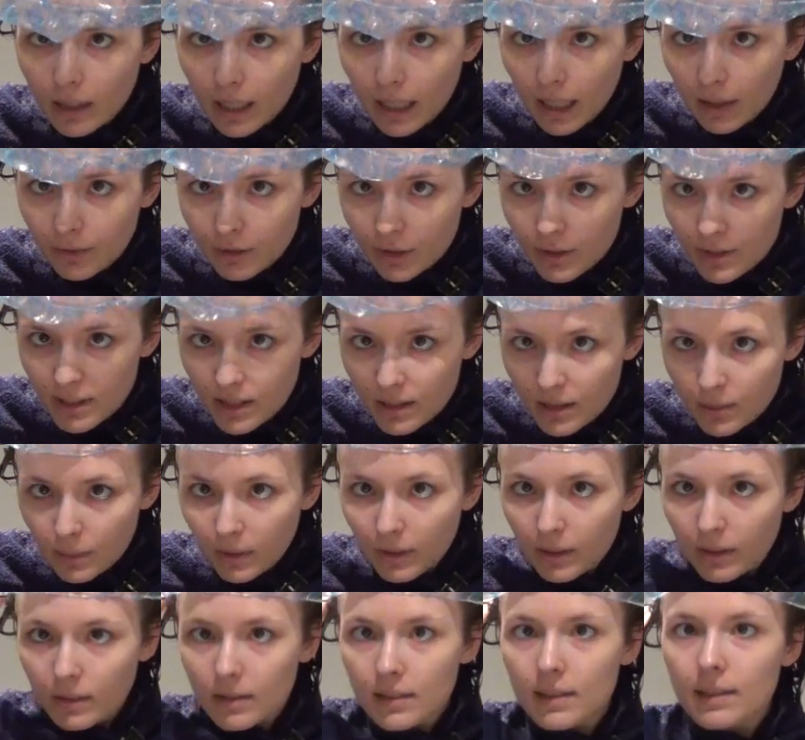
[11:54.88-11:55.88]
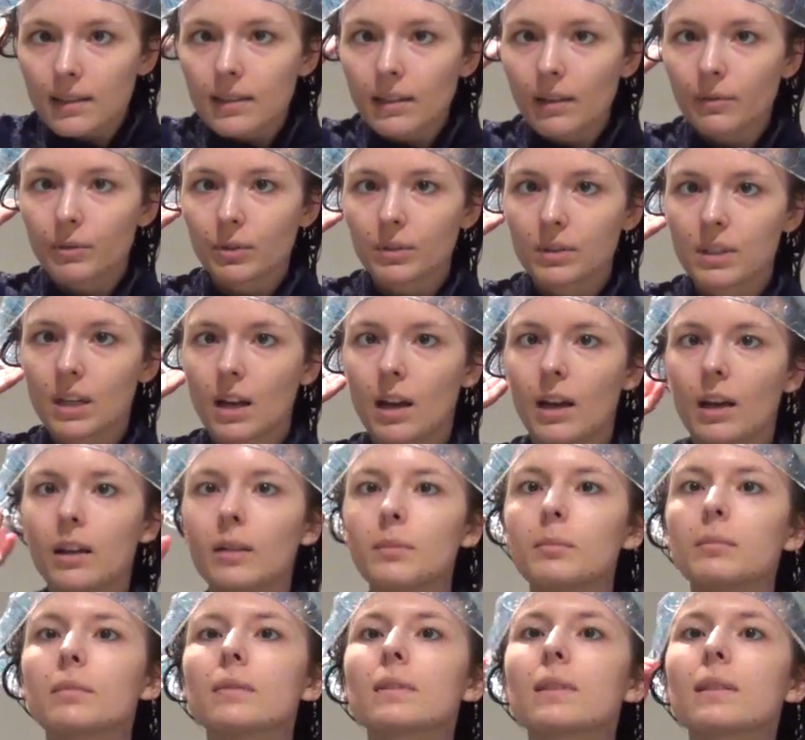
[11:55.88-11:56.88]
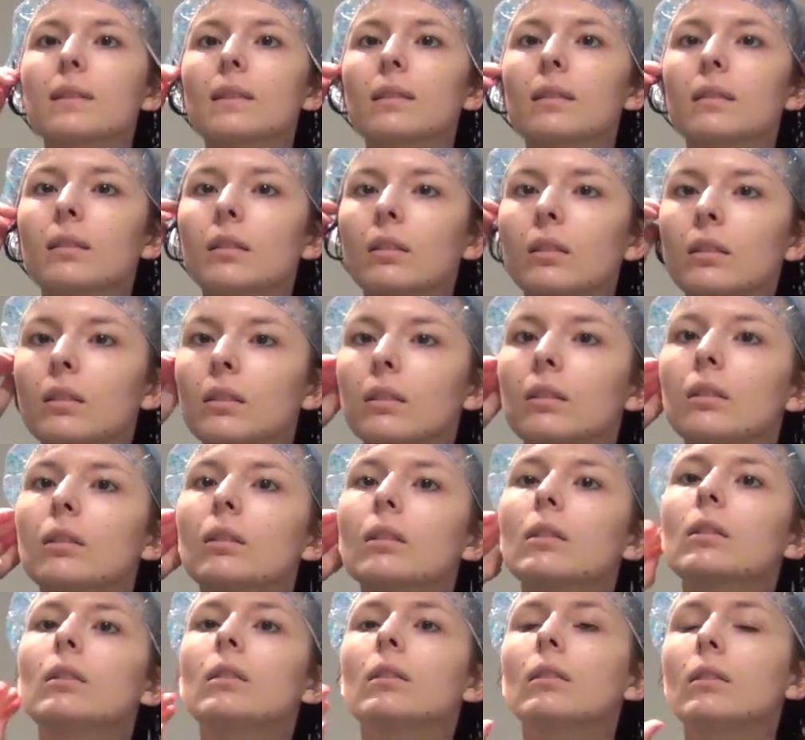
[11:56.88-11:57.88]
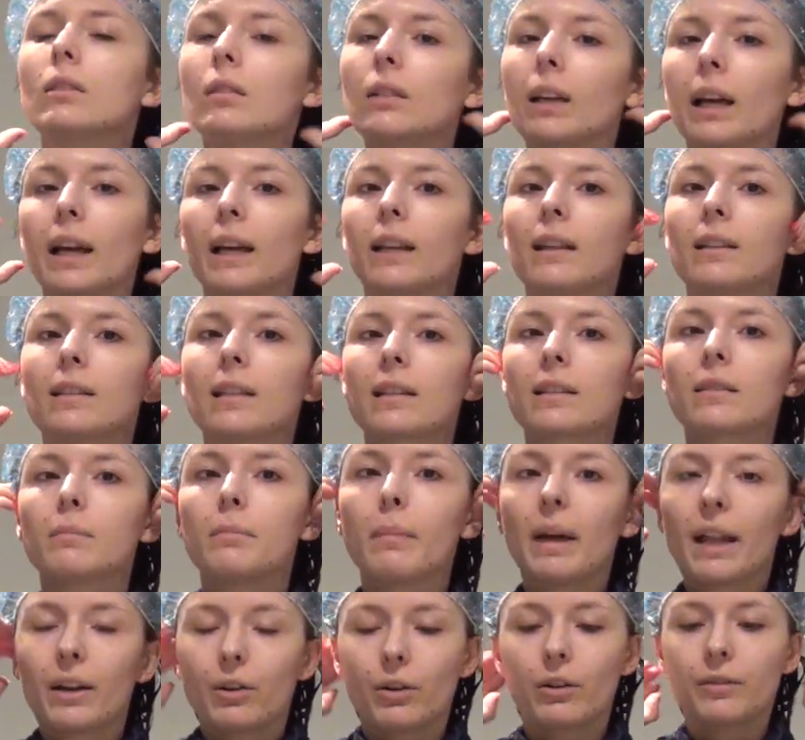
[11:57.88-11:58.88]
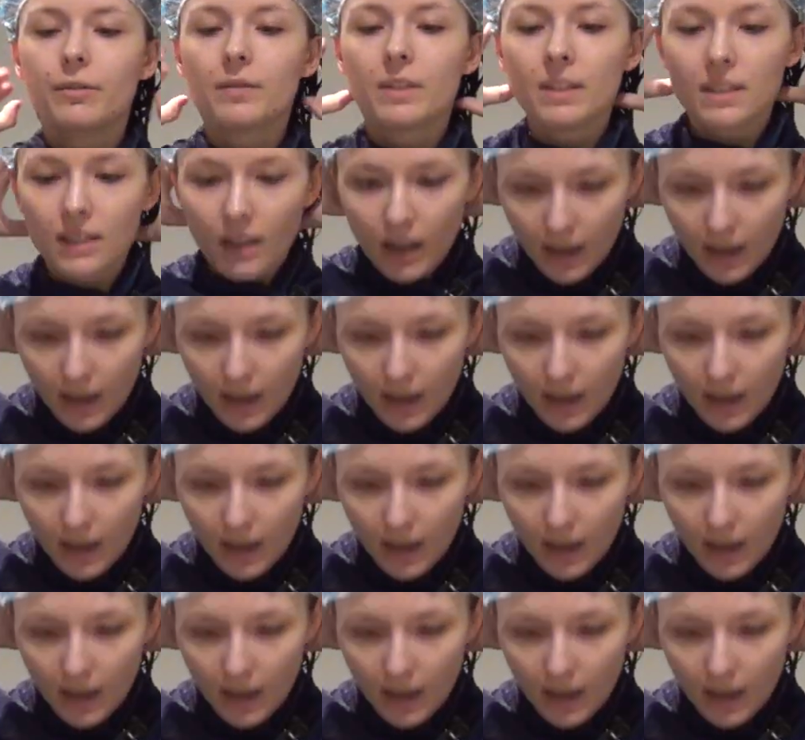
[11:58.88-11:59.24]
And I've used this one several times. And it doesn't matter if the